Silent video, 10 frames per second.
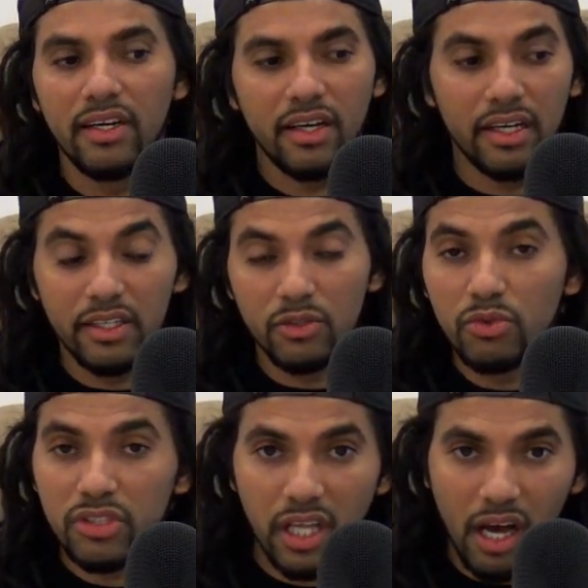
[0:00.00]
and then you
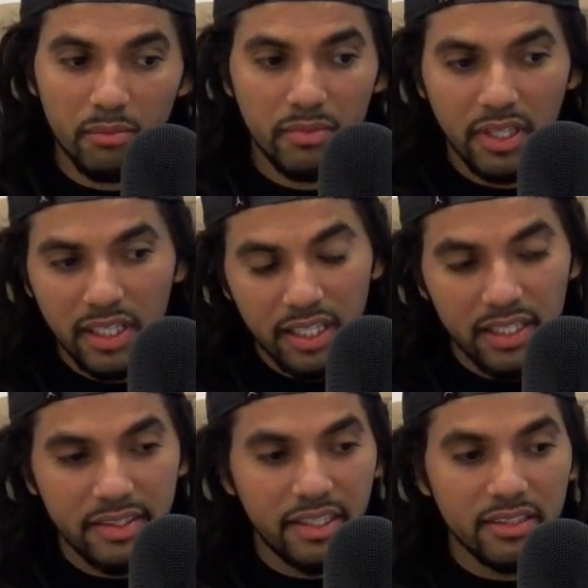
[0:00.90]
stop,
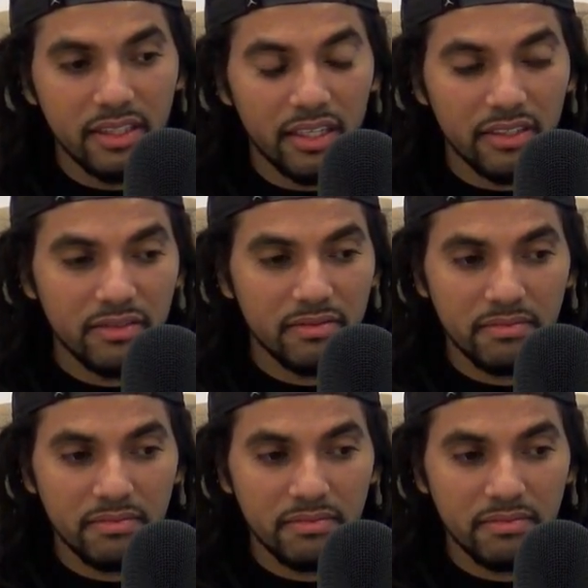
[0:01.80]
then it's like,